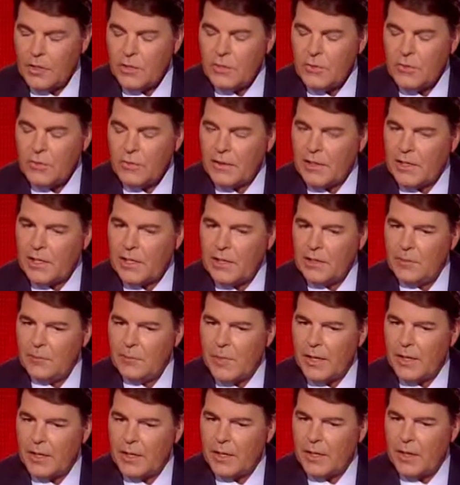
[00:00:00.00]
you think he
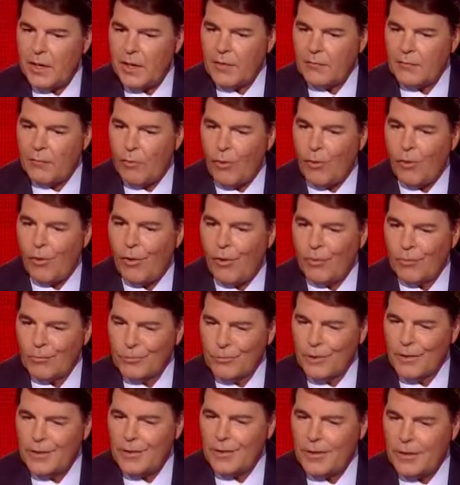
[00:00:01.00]
may have
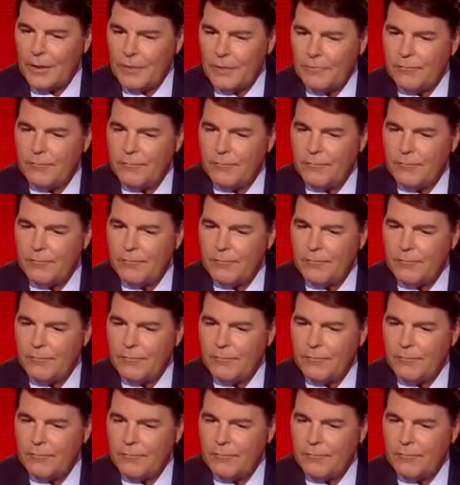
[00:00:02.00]
already